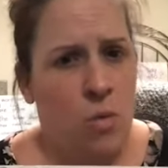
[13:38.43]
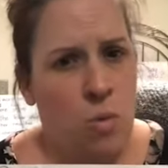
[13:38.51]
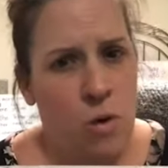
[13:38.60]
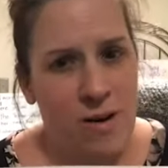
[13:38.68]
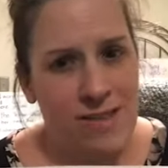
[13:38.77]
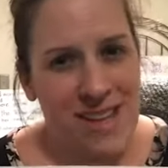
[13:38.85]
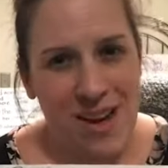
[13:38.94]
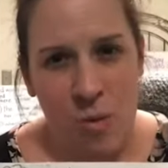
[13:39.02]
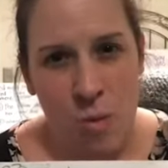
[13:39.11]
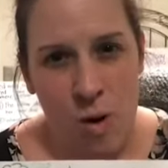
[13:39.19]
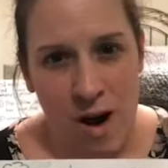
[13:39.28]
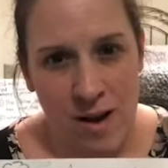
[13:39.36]
Words like
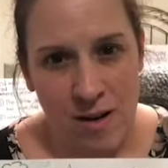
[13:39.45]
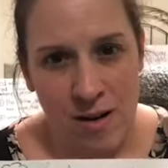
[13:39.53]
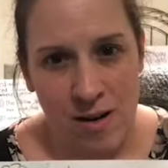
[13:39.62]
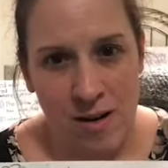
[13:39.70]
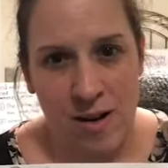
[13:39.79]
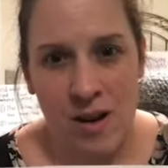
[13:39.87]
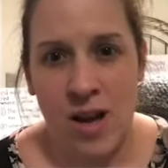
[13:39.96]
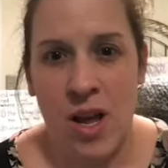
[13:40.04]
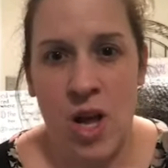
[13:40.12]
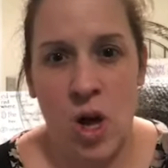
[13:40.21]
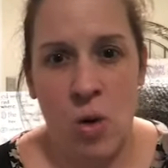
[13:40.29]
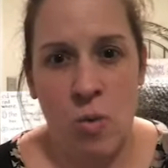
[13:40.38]
water,
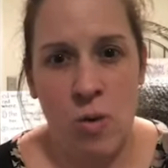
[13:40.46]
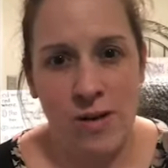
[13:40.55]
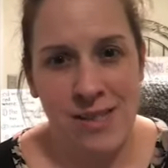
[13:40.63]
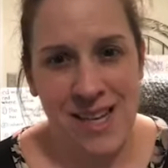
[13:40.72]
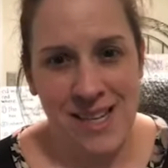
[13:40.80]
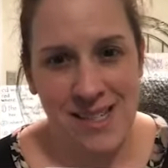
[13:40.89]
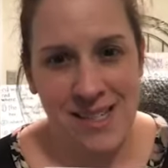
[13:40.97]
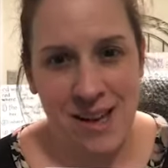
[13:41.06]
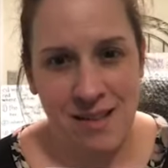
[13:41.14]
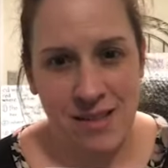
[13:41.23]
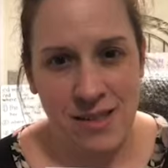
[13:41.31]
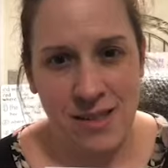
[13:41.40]
words like
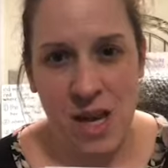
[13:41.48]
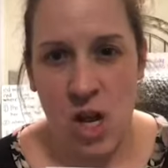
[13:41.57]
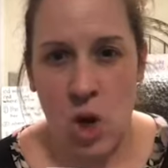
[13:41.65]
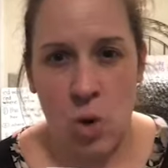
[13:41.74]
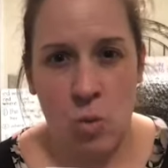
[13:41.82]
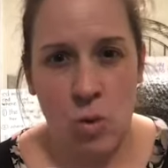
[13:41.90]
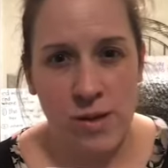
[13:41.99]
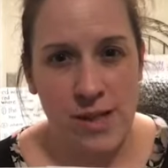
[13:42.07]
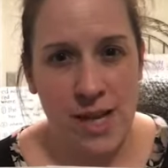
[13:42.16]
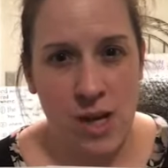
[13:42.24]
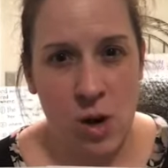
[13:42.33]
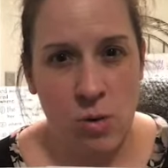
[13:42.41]
salt, words
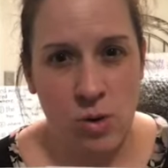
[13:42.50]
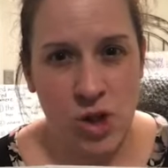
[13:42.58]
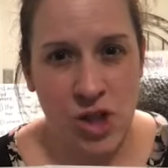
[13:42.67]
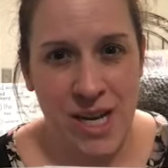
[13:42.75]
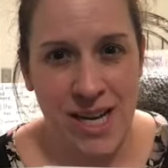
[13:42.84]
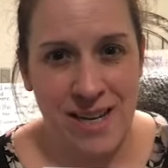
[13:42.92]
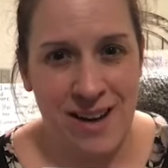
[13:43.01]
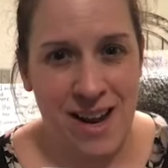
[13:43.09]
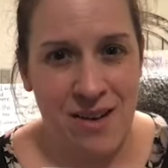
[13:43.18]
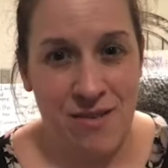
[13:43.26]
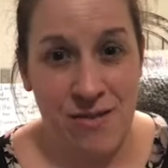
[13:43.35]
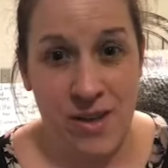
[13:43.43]
like ocean
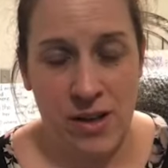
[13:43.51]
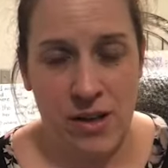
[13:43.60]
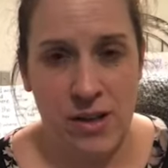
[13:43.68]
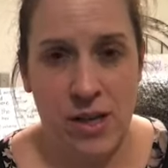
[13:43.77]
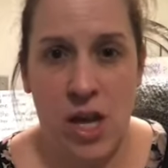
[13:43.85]
and filled.